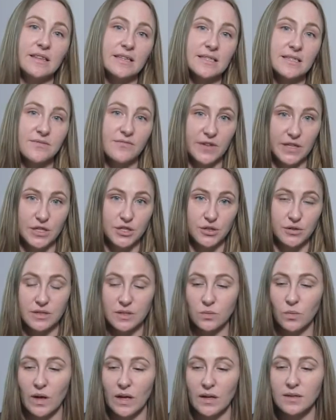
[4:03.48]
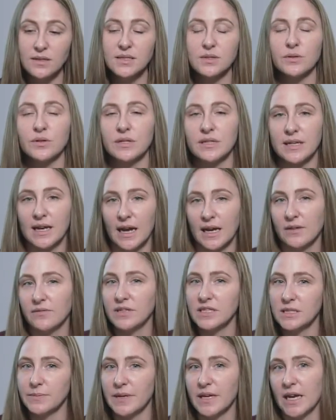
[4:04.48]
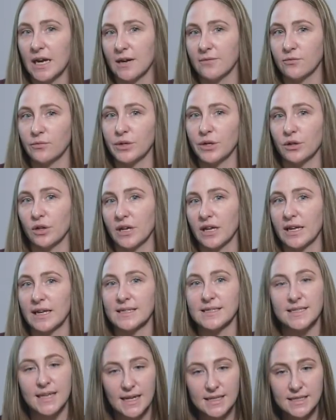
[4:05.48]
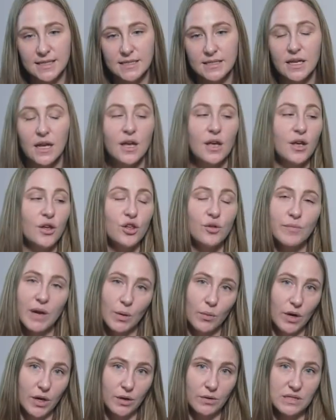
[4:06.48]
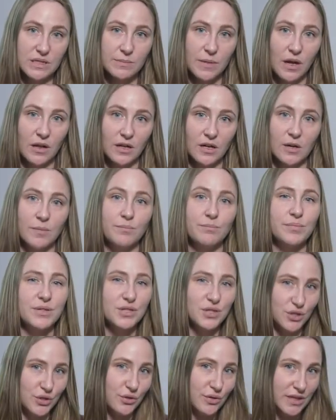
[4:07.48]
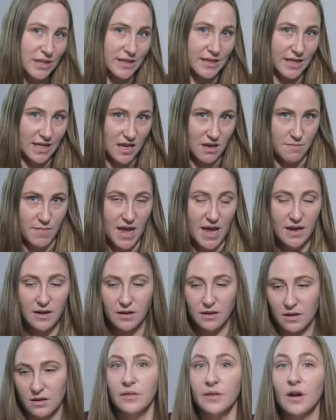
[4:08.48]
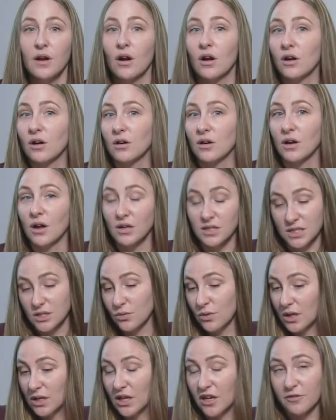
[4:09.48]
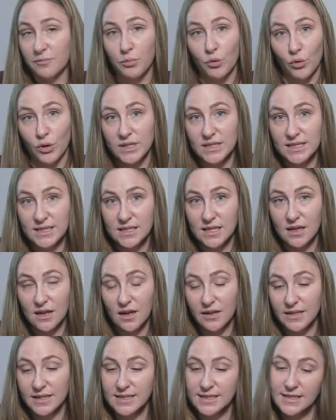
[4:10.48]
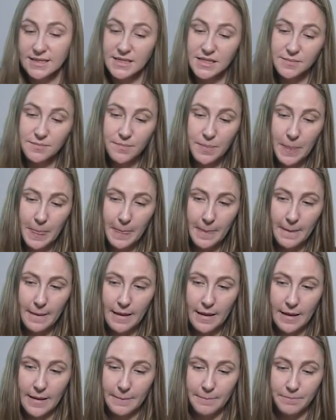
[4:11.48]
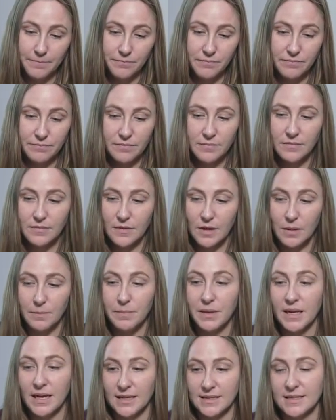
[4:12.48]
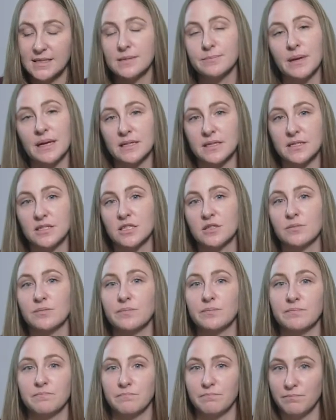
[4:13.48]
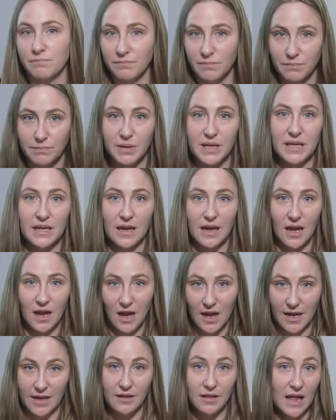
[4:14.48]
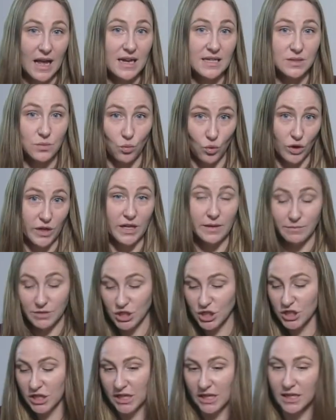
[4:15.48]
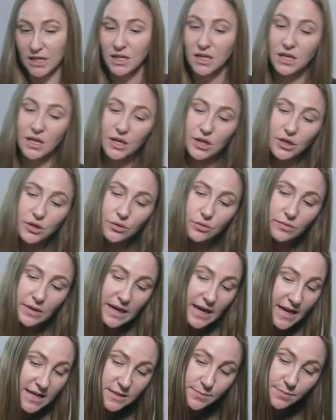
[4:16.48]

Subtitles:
this feature as well. So you kind of need to be careful when you're looking at sizes. You might want to go smaller, but do you need the keypad? There are also a lot of ports on this system because it's meant to be a high-class working machine. It has